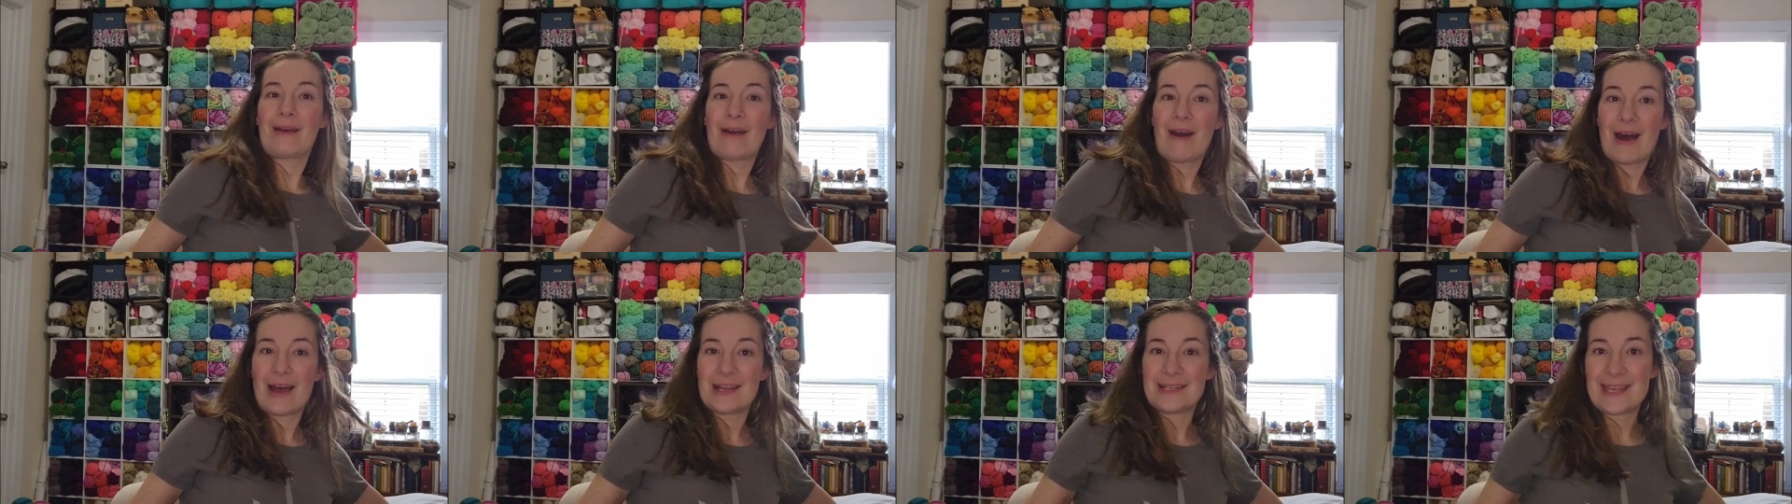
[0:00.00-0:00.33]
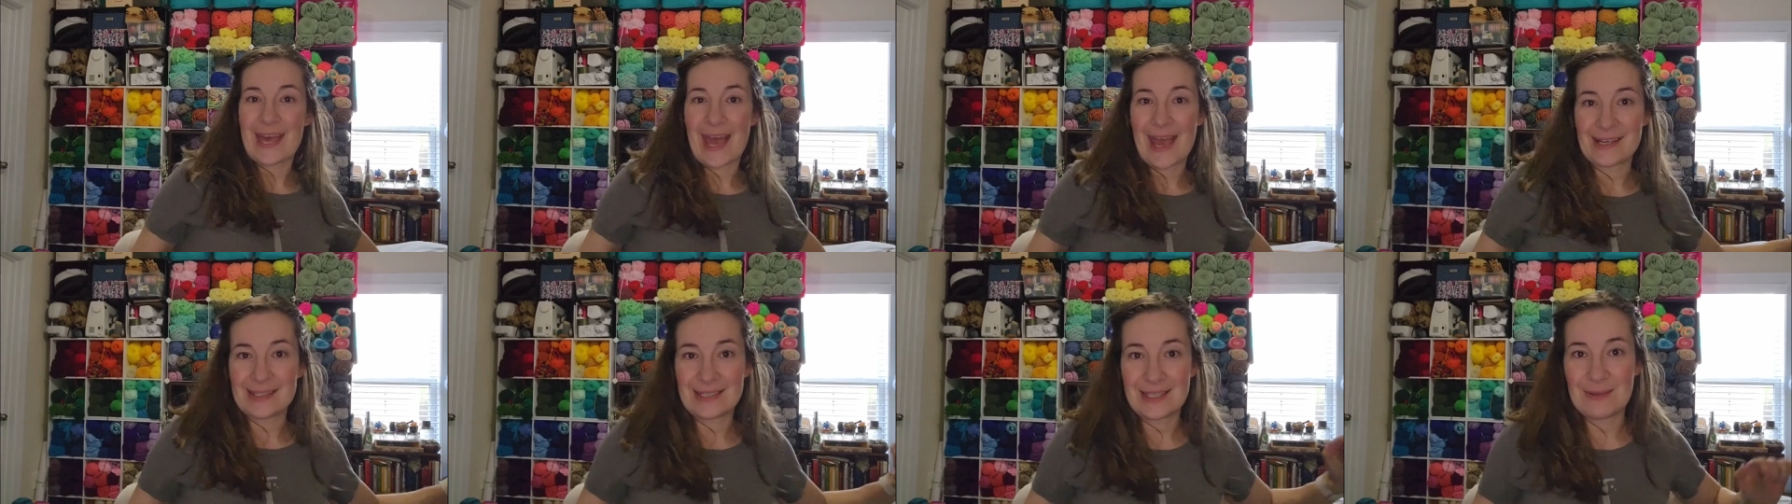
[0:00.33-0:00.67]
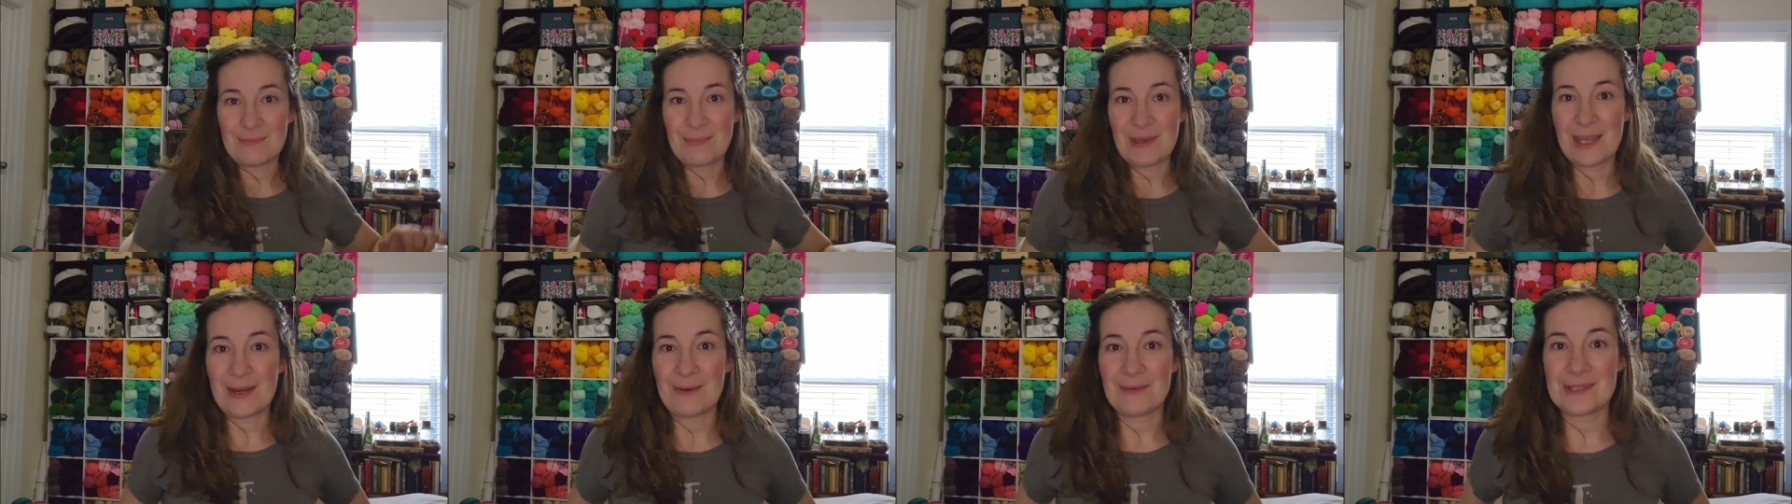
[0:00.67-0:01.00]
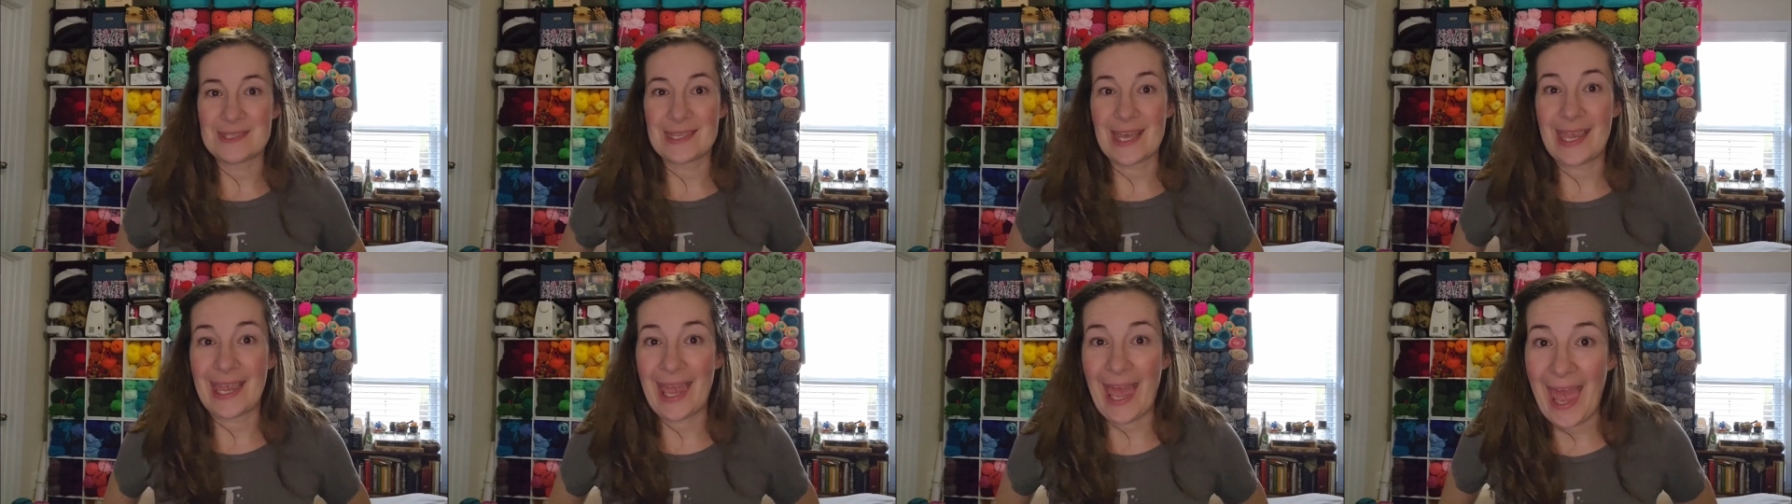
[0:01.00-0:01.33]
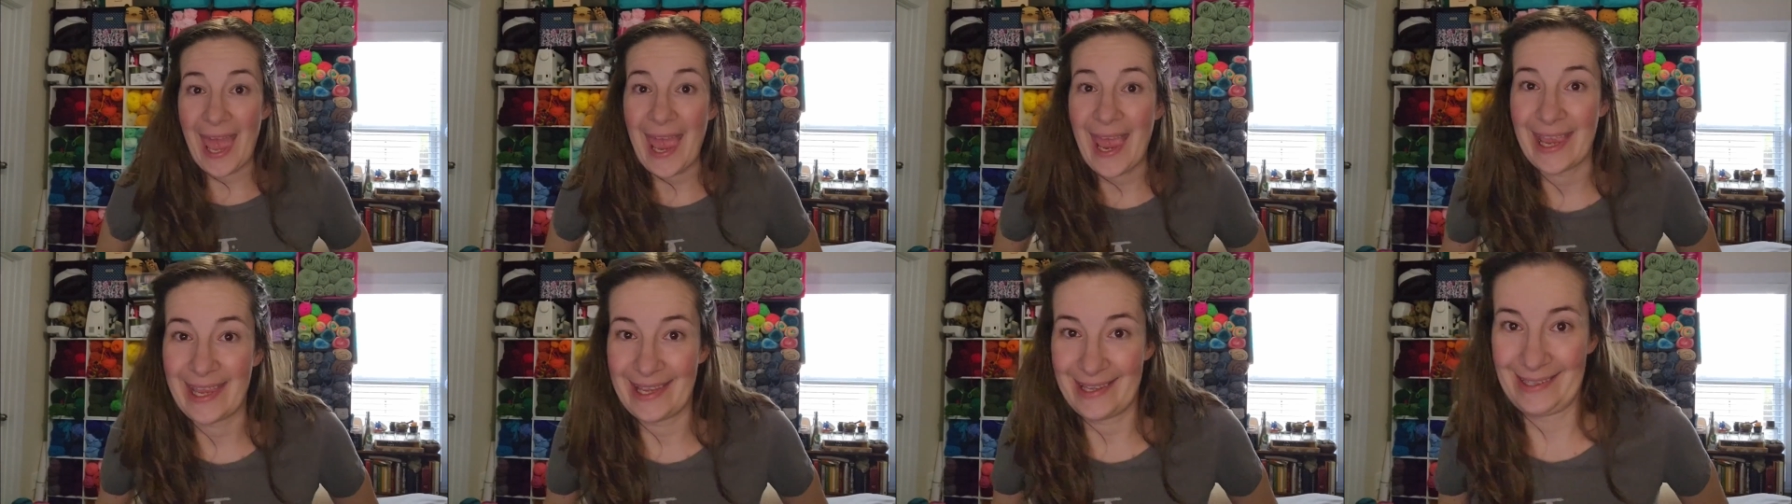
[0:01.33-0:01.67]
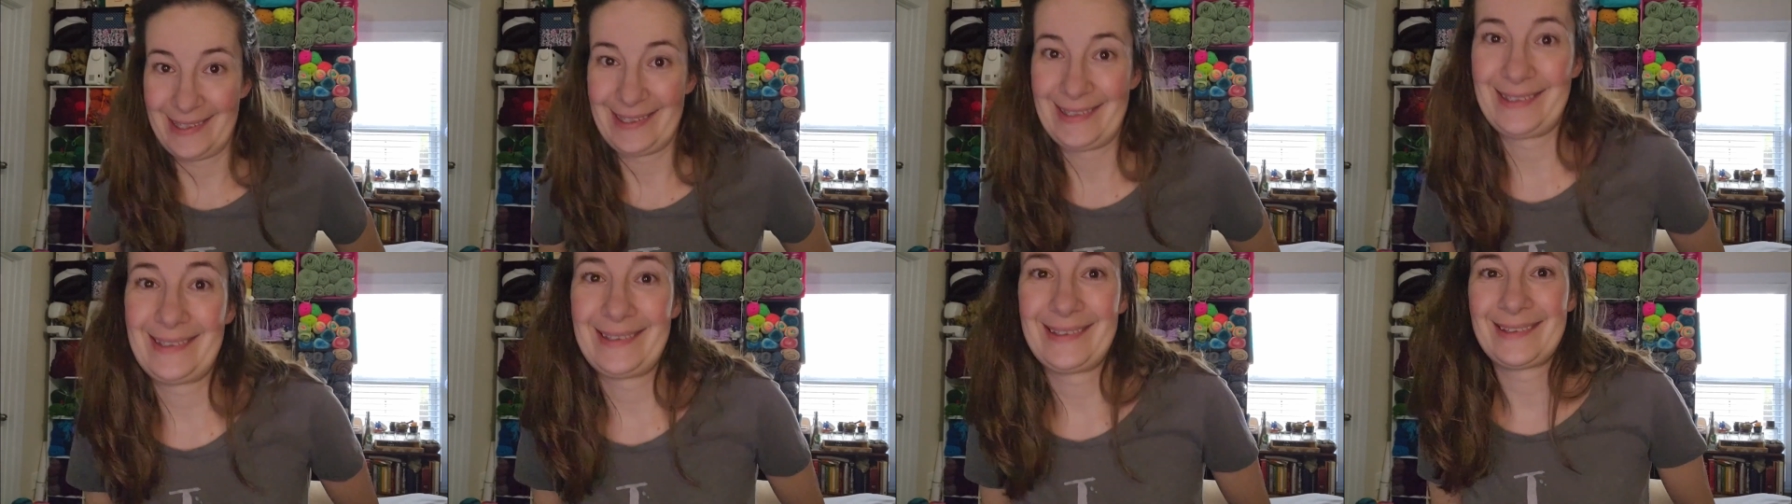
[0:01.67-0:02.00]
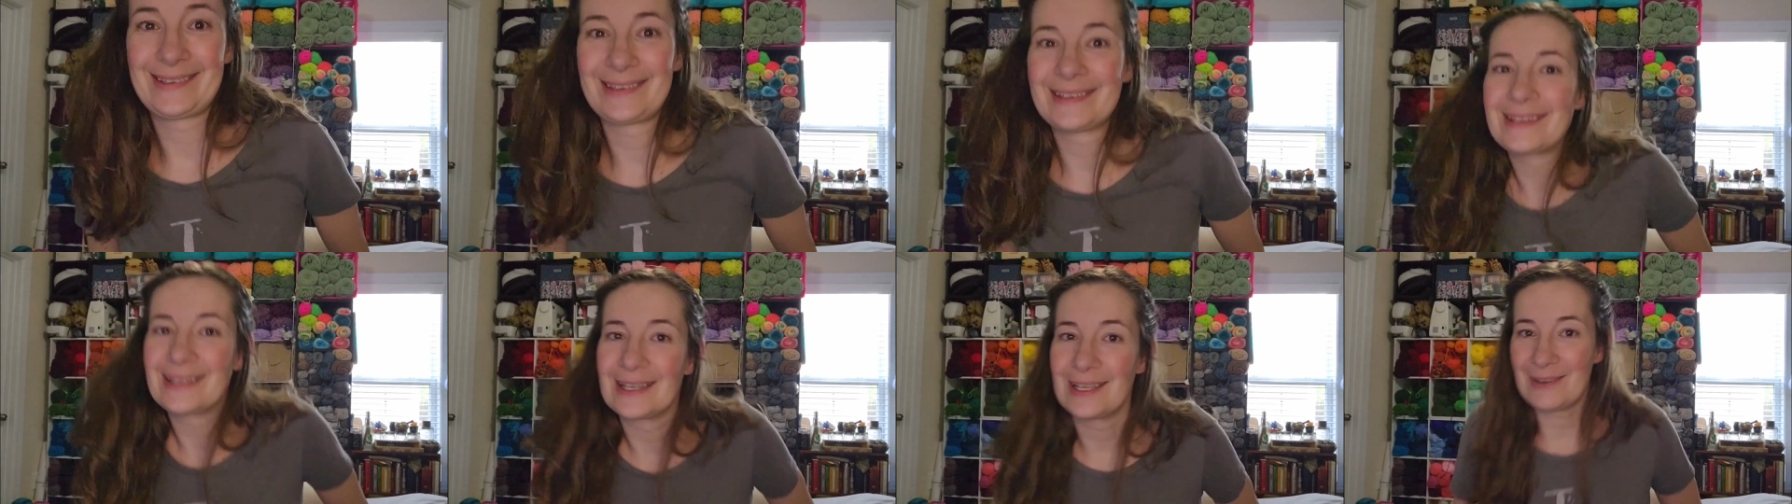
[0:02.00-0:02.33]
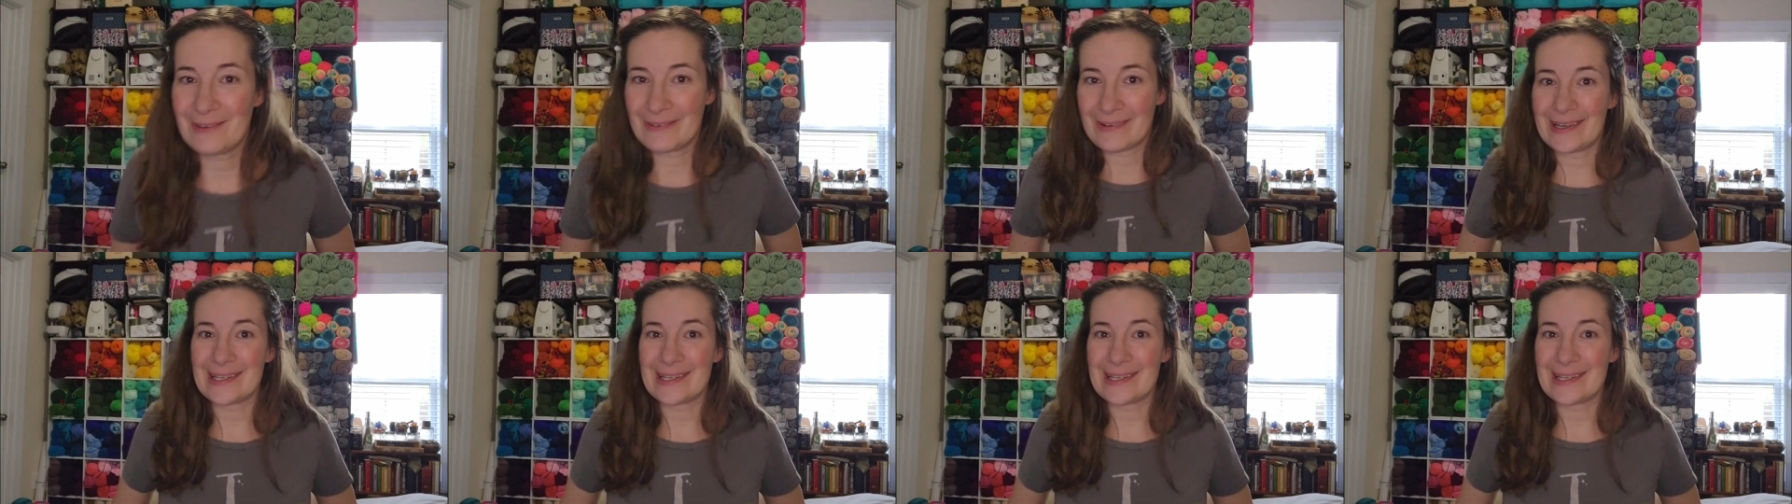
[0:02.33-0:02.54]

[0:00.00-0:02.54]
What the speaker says: contacted me and was like, hey, you